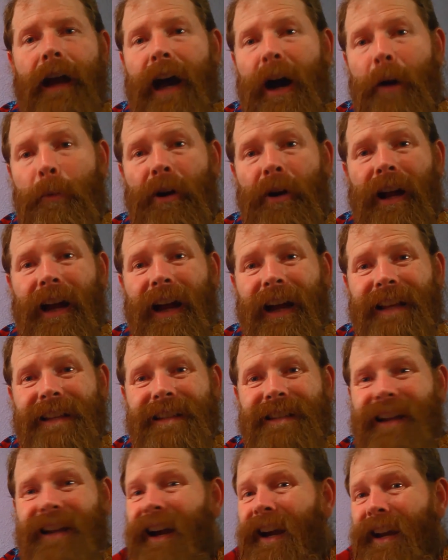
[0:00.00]
Albert
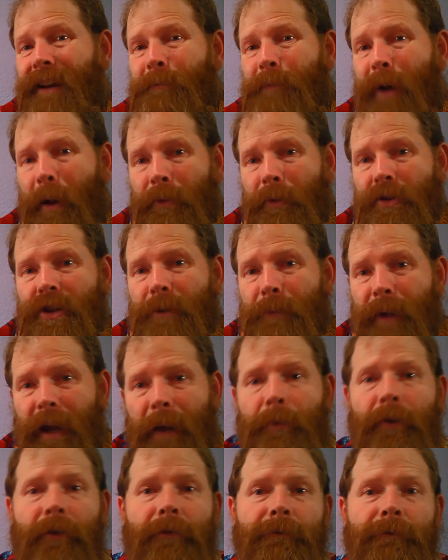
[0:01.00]
Einstein published a
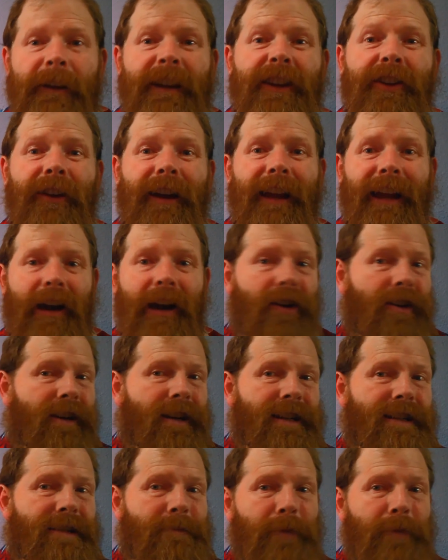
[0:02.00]
paper figuring out
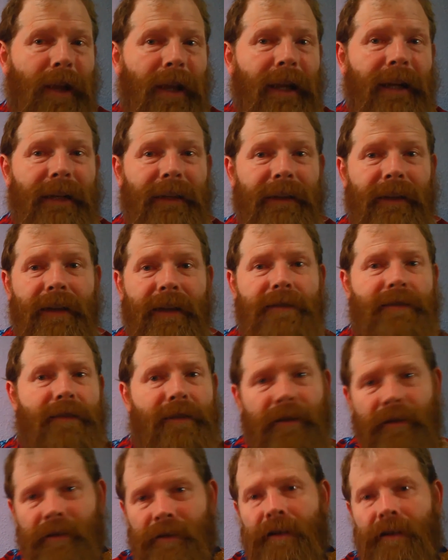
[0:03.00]
and explaining this,
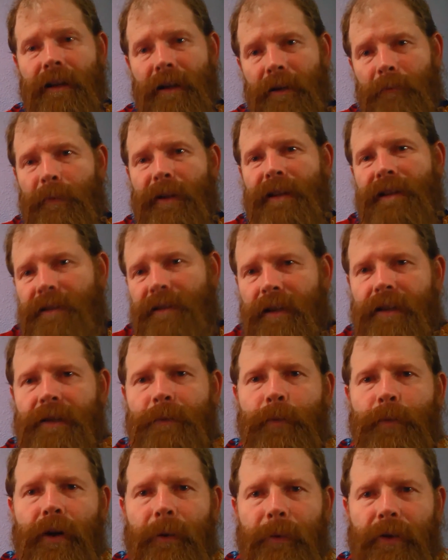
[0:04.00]
and it's been
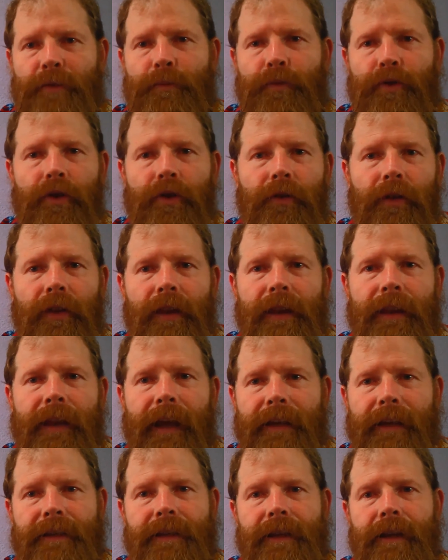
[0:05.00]
since pretty much proven that
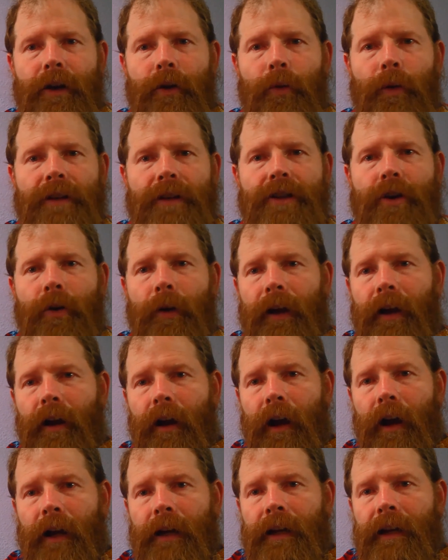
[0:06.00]
that's what's going
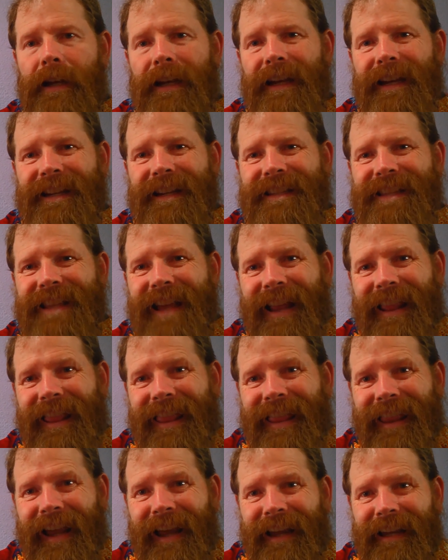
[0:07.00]
on, is that
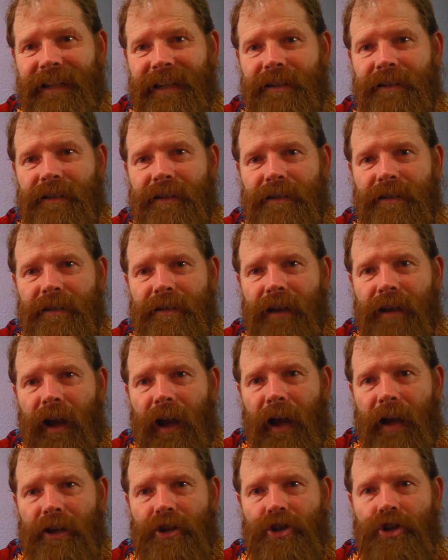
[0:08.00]
light does
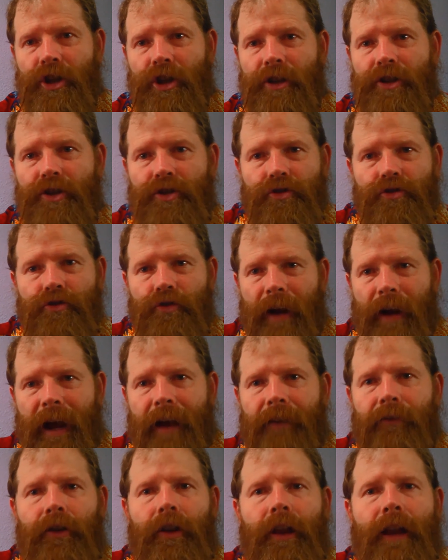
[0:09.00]
not just
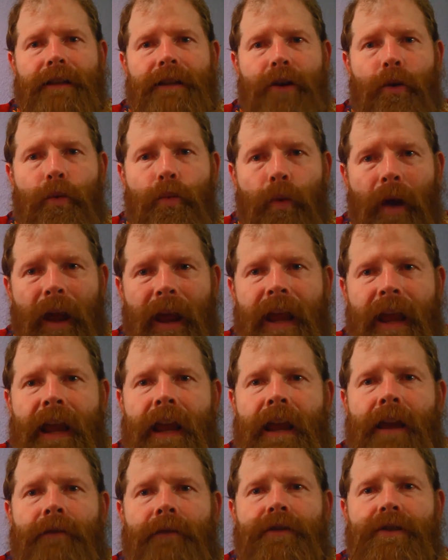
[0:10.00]
travel as a
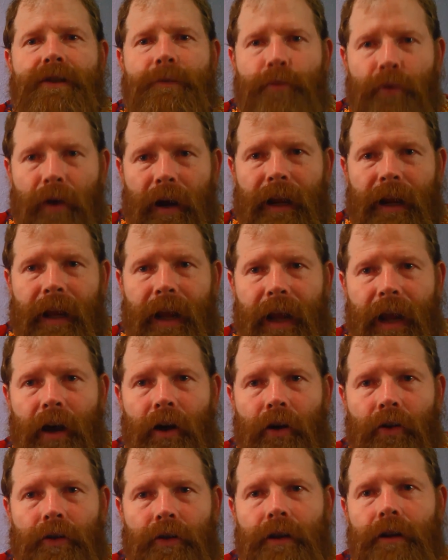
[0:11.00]
wave spreading
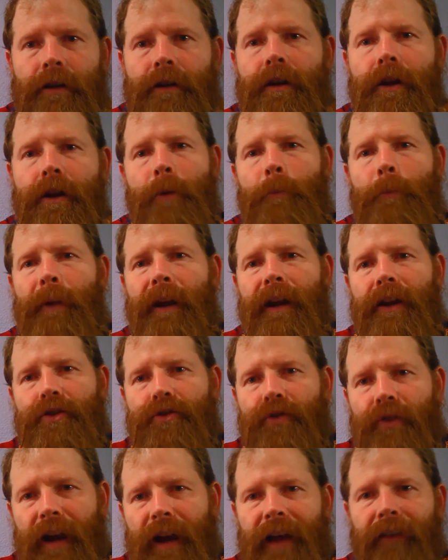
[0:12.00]
out, but it
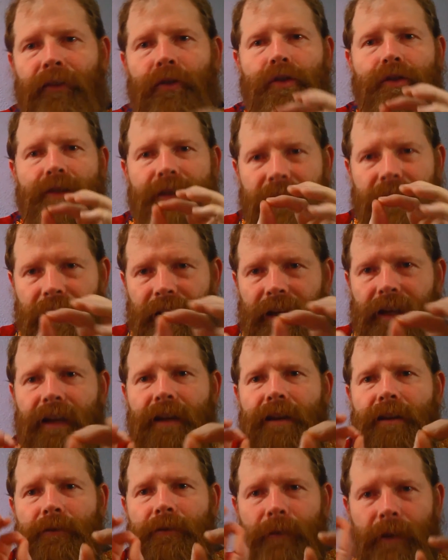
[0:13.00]
travels in
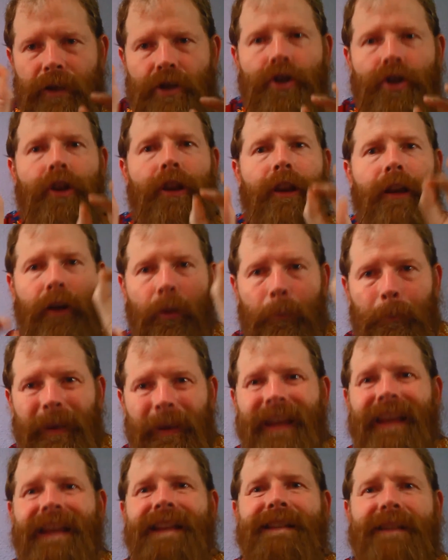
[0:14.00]
individual little
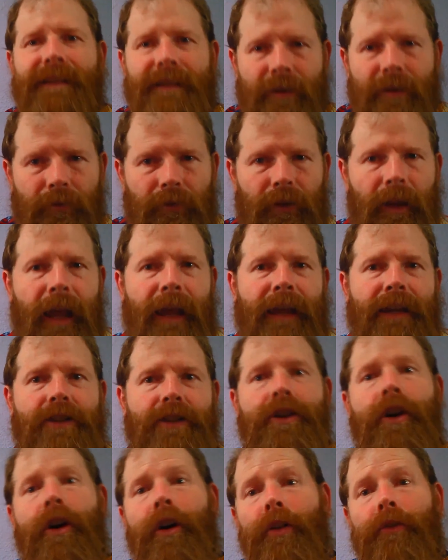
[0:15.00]
pieces of
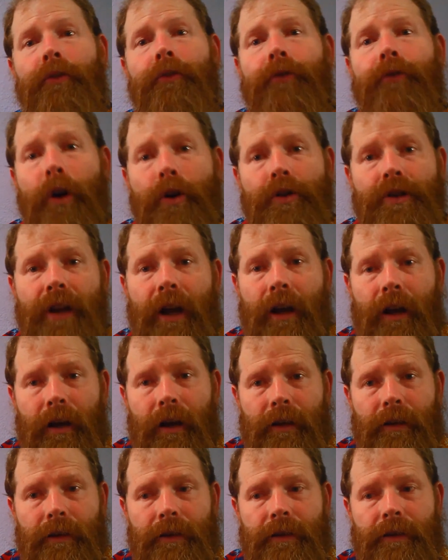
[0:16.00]
light called
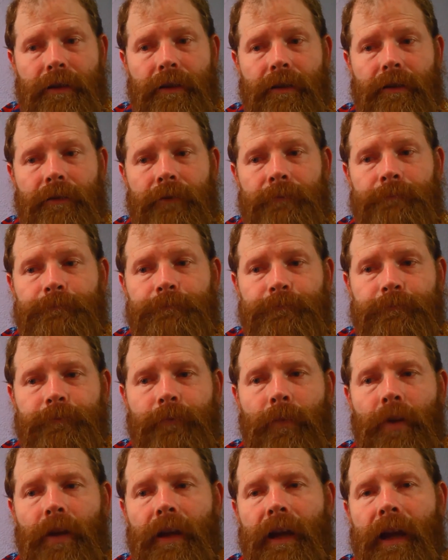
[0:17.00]
photons.
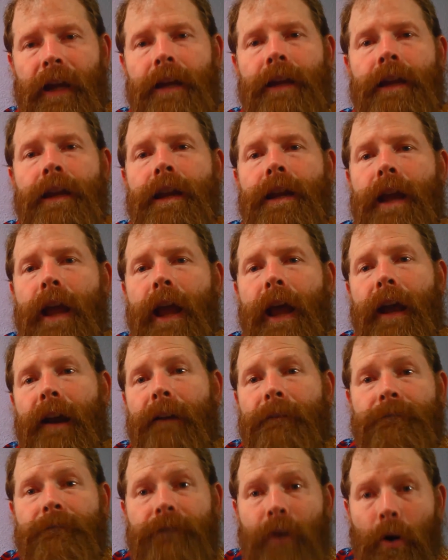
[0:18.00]
Okay? And
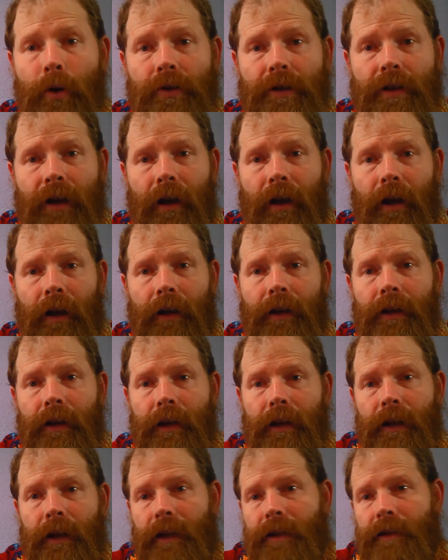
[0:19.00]
a photon
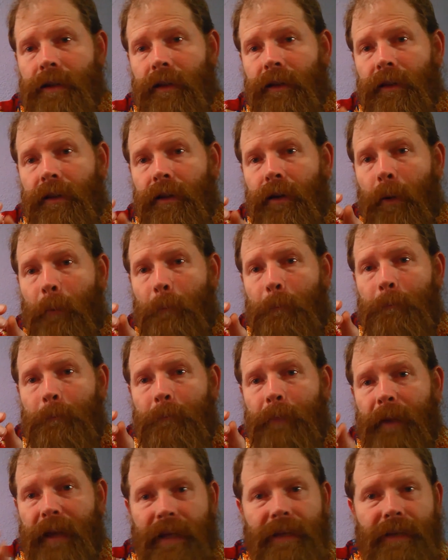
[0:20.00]
is a little
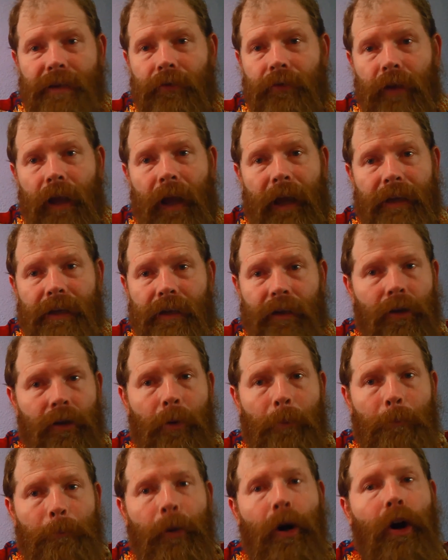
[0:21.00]
piece of light, a
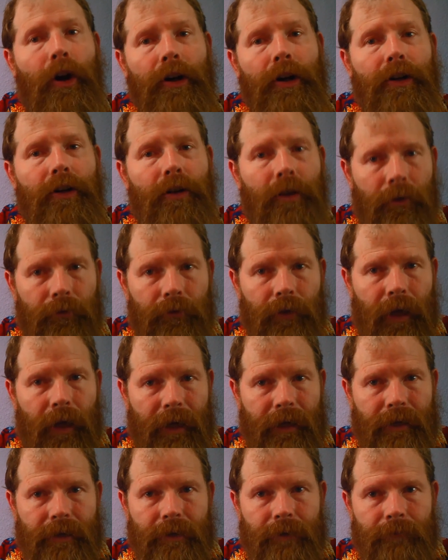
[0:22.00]
little particle of
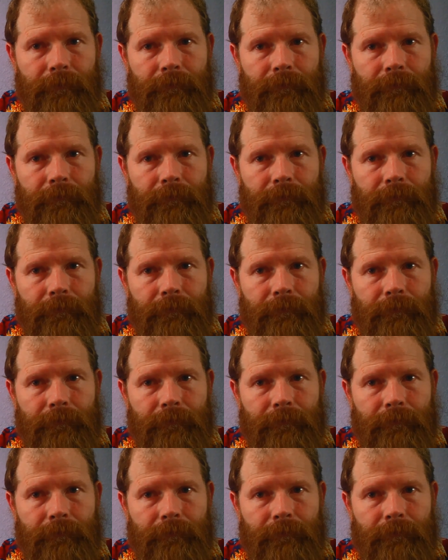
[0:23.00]
light.